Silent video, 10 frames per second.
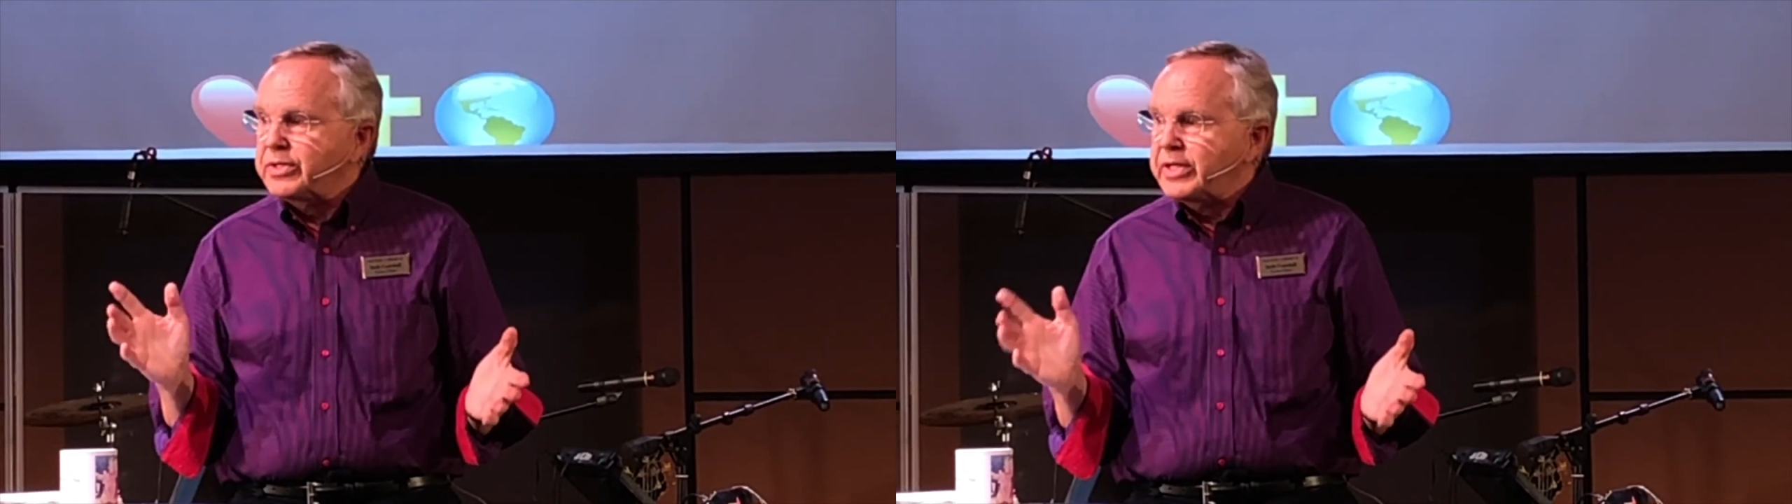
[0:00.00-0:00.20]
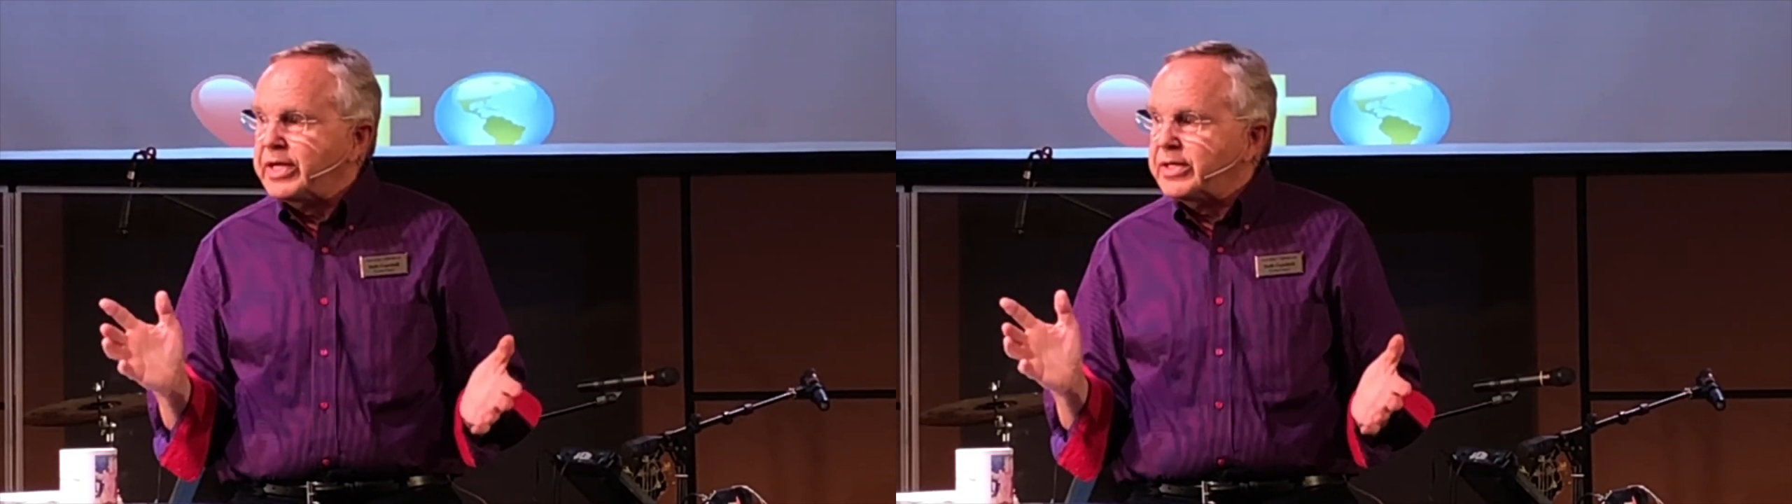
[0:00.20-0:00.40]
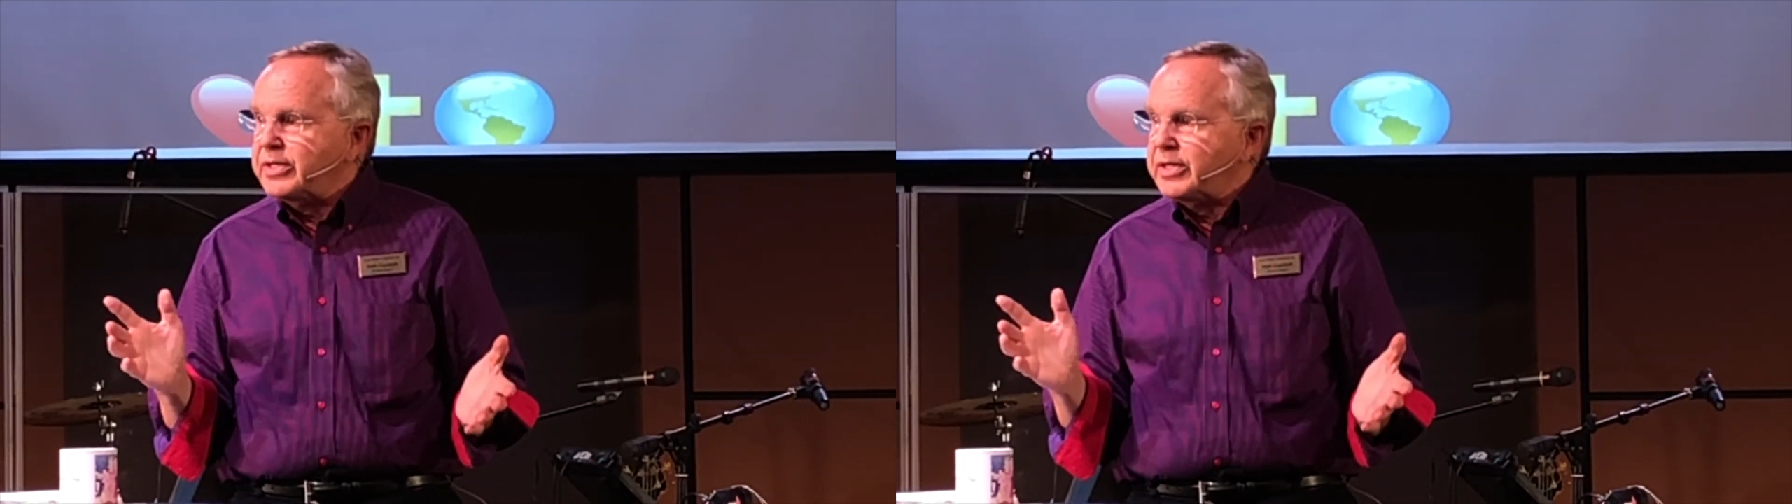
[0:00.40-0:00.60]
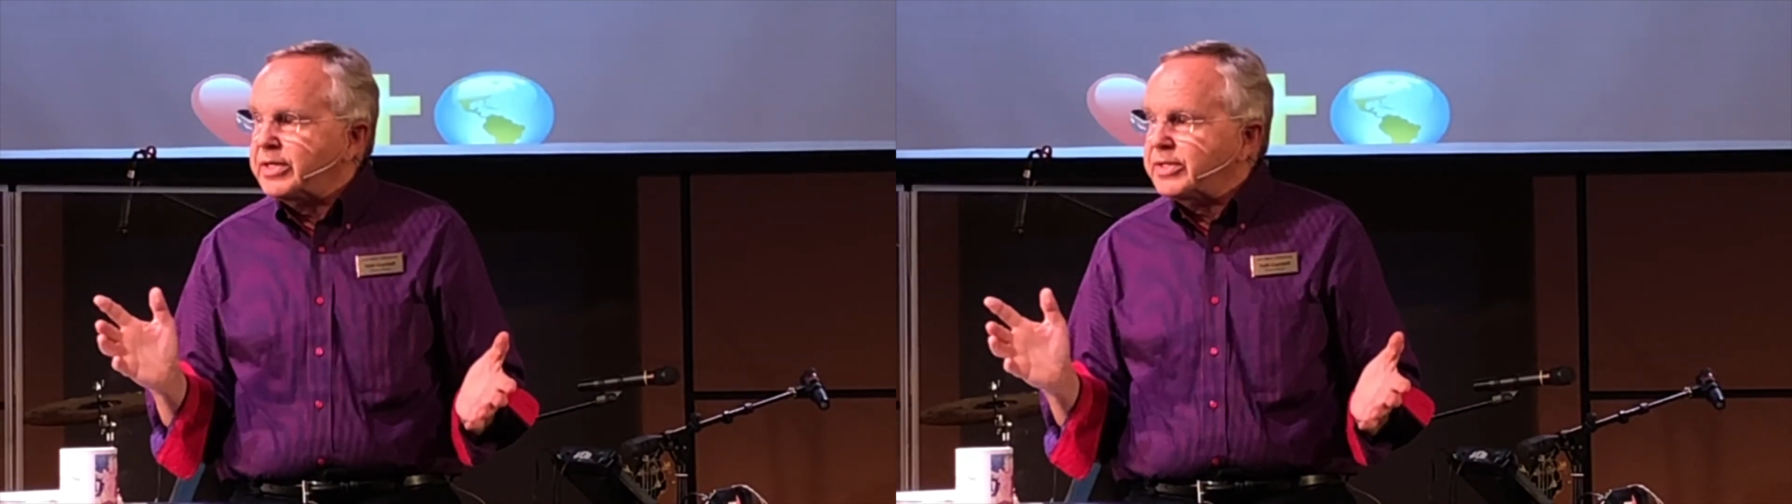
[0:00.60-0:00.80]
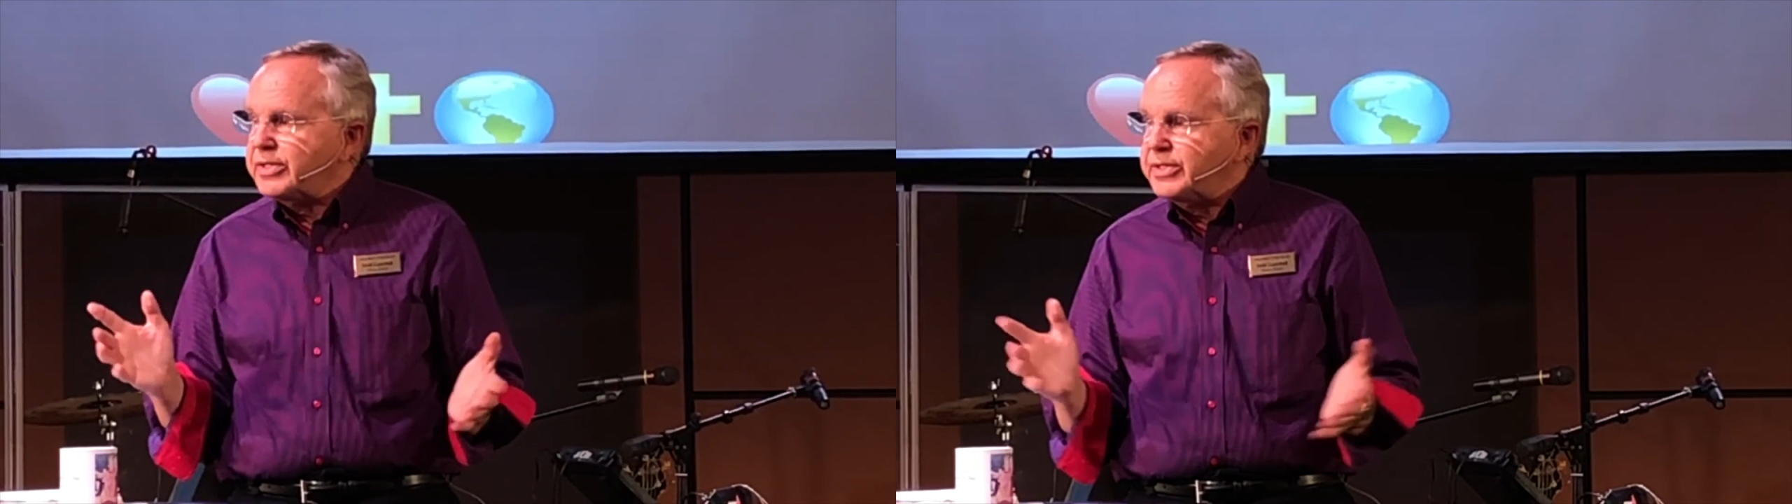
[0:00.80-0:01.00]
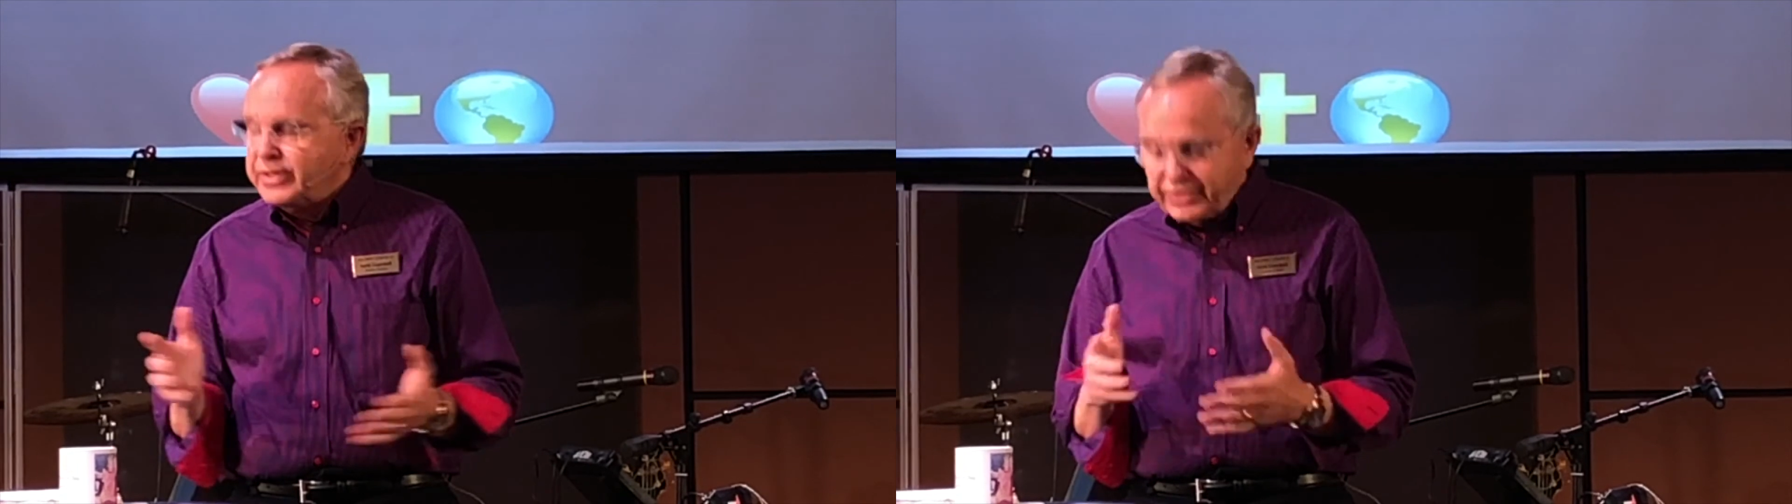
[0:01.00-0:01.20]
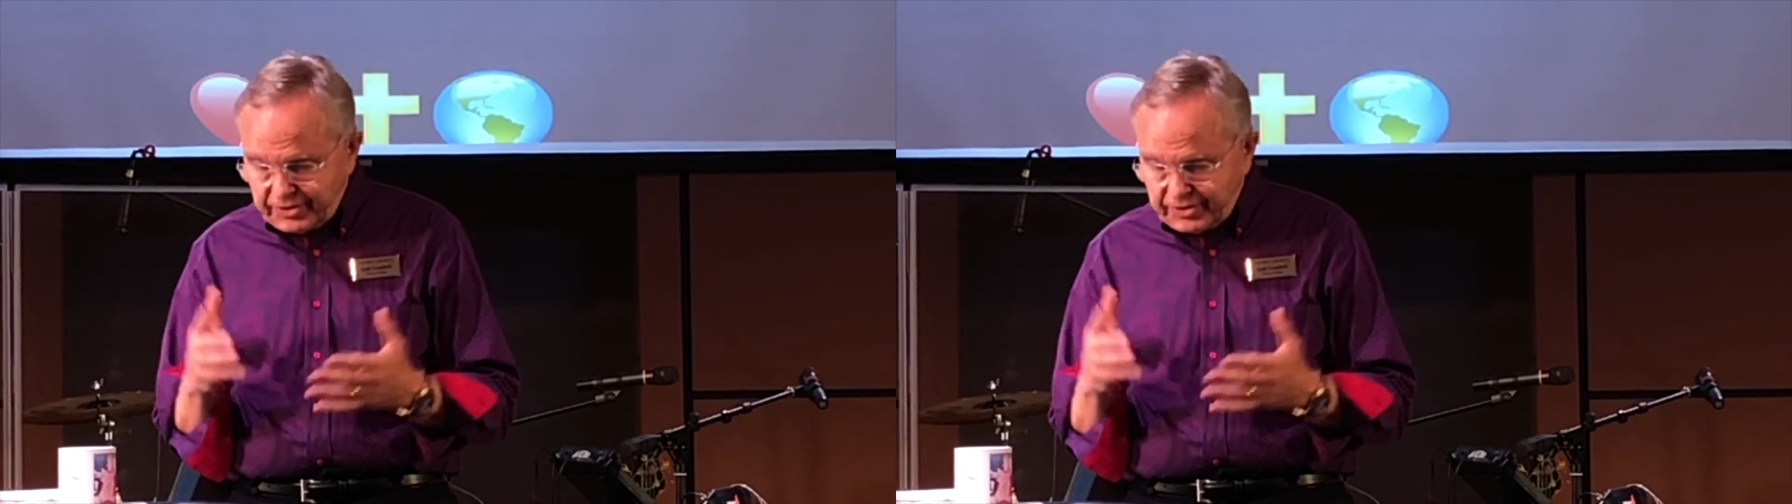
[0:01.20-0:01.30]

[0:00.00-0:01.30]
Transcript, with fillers: Then, then th